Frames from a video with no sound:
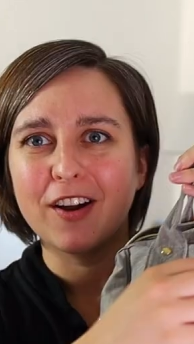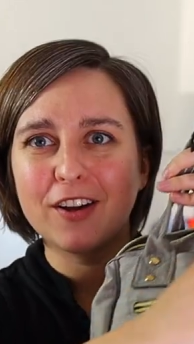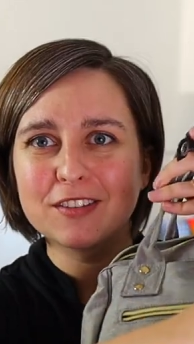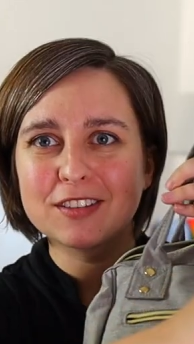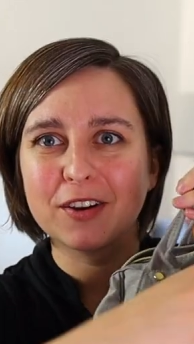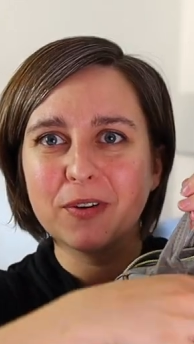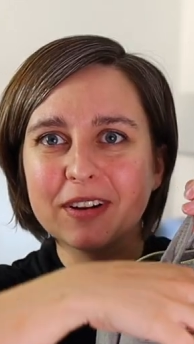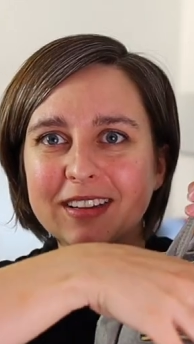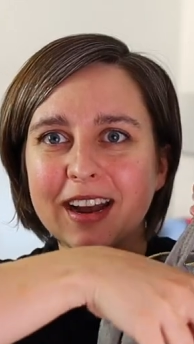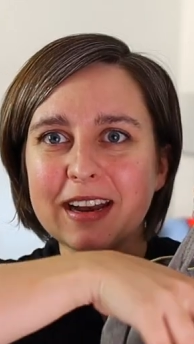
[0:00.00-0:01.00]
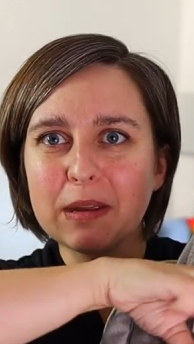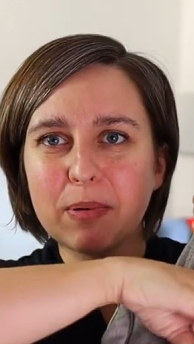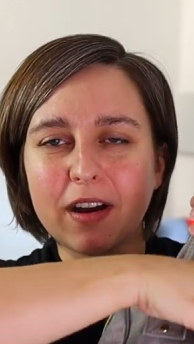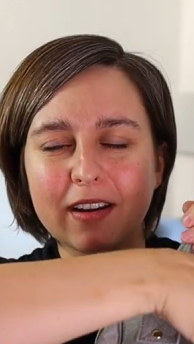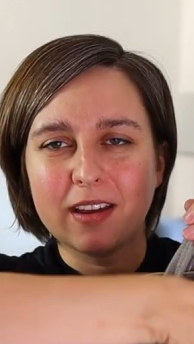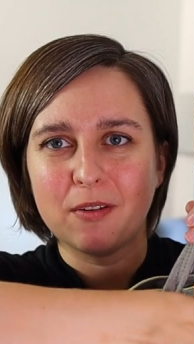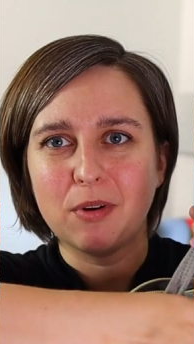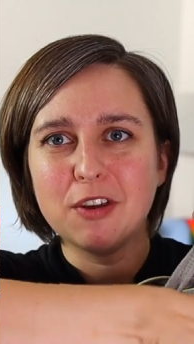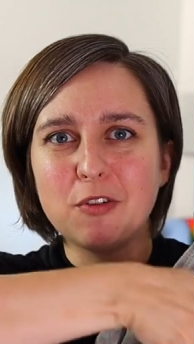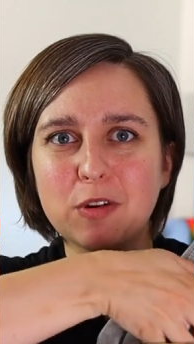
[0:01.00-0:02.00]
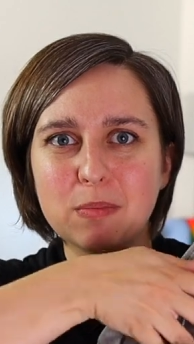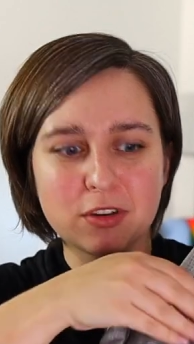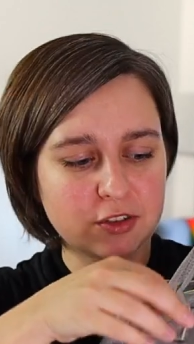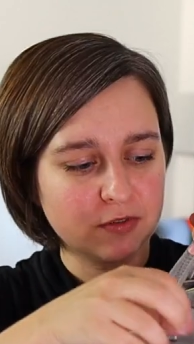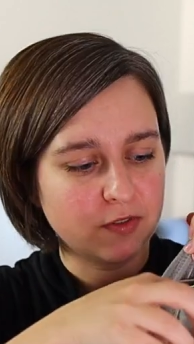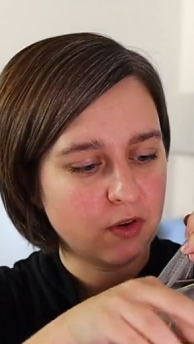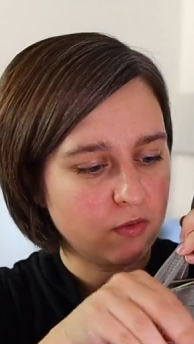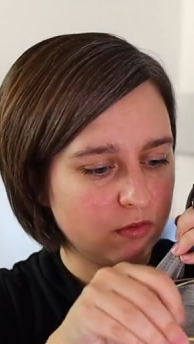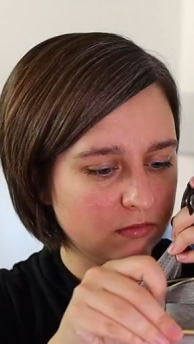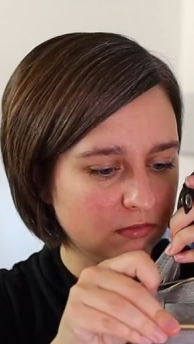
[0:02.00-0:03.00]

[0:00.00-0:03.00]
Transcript: Also, a tiny pocket where you could put your phone.